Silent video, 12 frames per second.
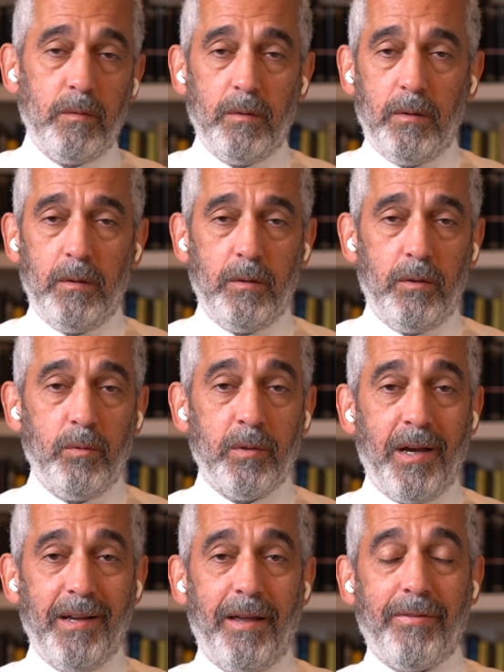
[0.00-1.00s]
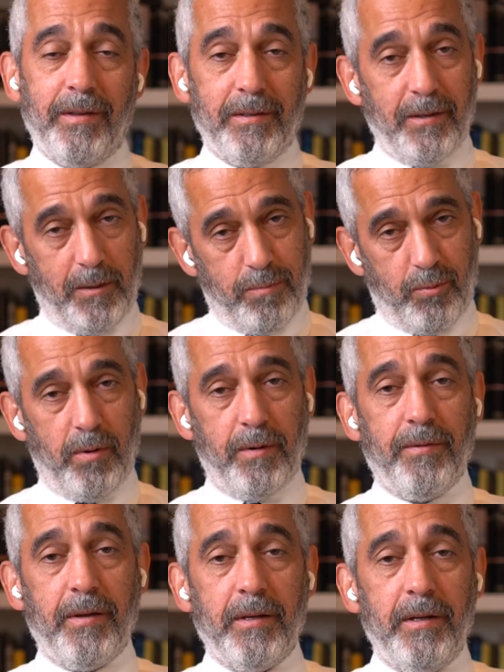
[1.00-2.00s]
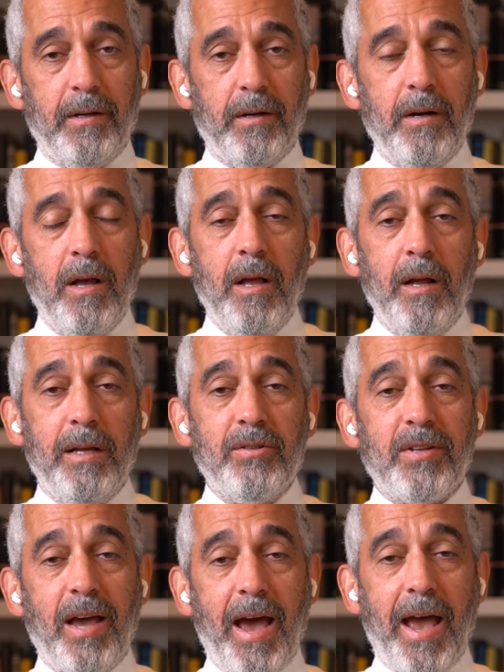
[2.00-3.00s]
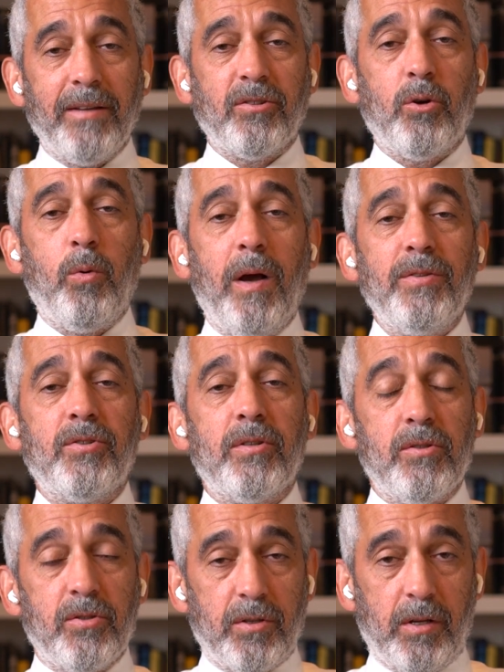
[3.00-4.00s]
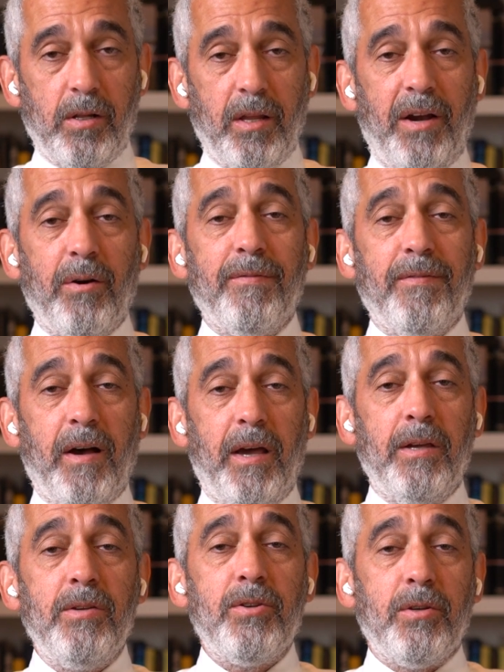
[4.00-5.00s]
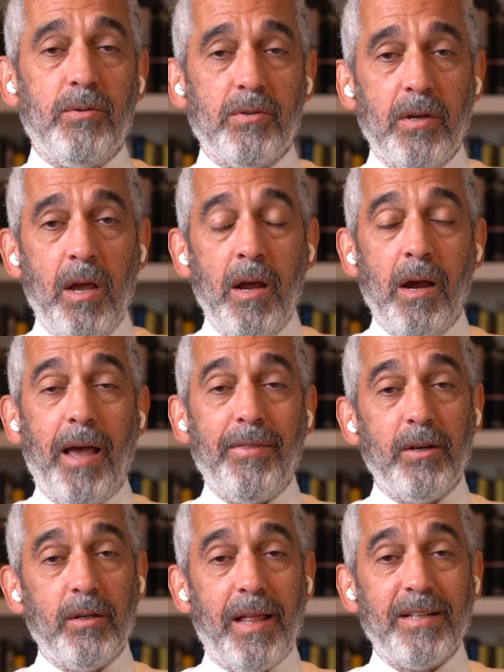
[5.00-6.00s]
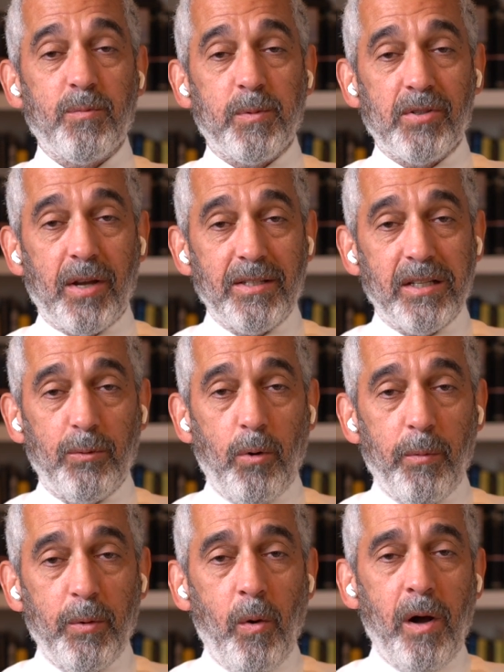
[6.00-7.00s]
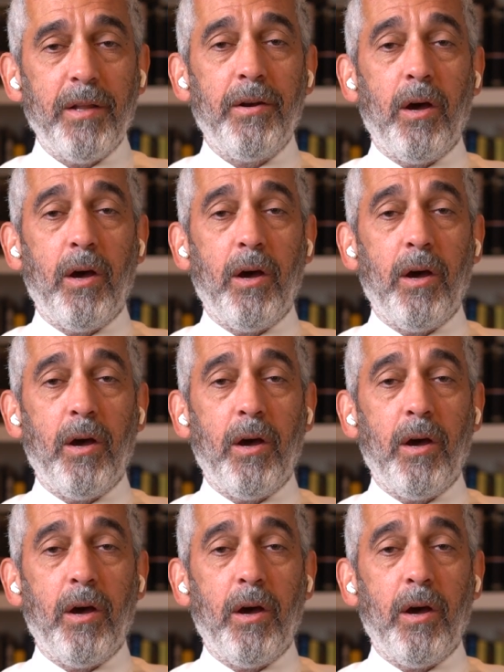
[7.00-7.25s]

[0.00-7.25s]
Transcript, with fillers: you and I, I think the important thing here is to ask questions to clarify issues. I think that's precisely what we want to